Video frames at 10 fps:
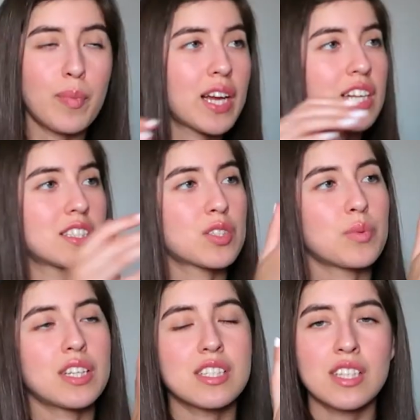because this
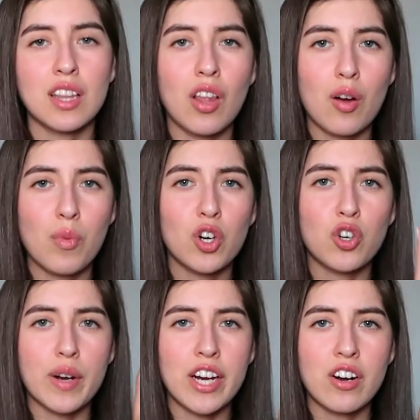one is a lot more
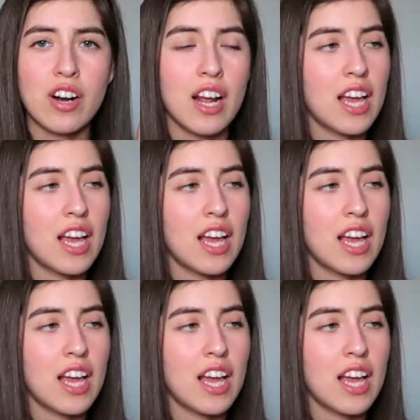greener